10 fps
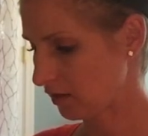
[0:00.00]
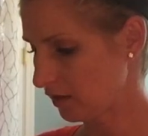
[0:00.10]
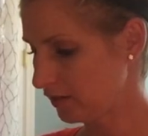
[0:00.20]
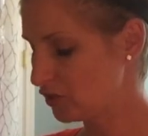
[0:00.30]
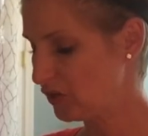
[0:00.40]

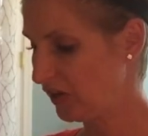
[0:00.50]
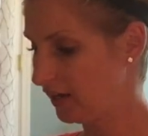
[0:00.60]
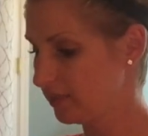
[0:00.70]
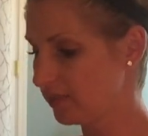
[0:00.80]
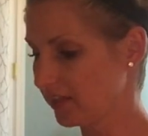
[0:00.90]

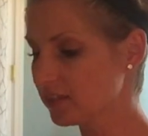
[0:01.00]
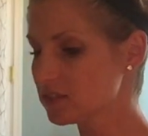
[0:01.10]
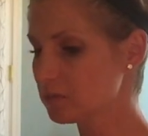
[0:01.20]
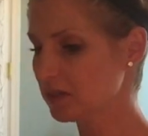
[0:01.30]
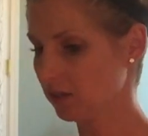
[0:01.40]
I think
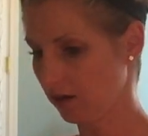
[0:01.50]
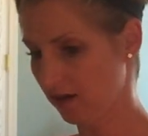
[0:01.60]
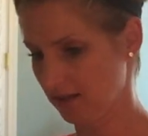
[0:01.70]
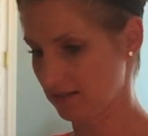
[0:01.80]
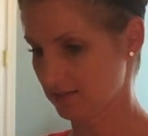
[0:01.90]
it's
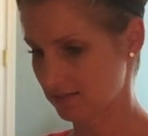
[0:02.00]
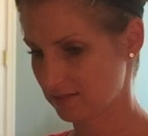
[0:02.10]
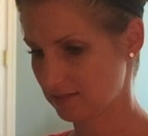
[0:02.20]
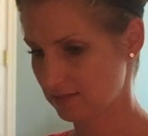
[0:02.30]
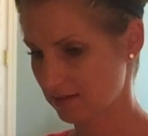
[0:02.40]

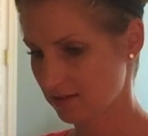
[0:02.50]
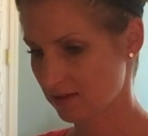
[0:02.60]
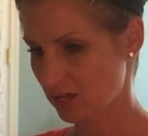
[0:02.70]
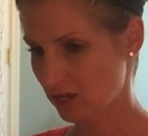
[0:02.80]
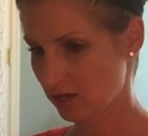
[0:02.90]
because
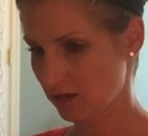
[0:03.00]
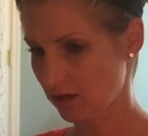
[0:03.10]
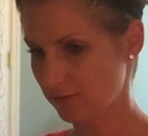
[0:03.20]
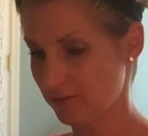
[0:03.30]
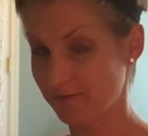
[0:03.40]

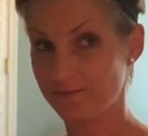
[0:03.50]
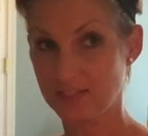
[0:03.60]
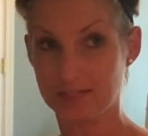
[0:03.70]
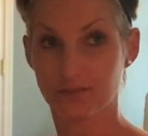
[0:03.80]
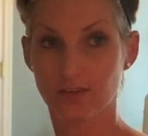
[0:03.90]
of the
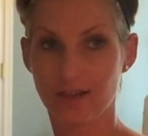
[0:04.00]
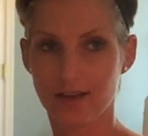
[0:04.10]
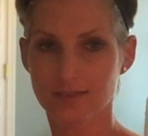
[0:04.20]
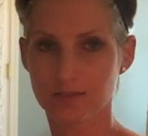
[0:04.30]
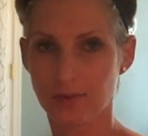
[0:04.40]
physical
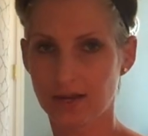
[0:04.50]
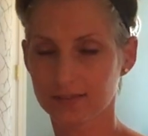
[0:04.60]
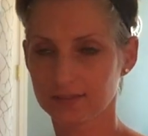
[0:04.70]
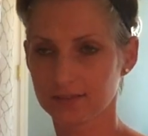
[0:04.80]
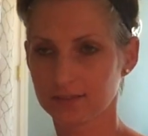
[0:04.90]

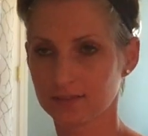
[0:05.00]
aspect.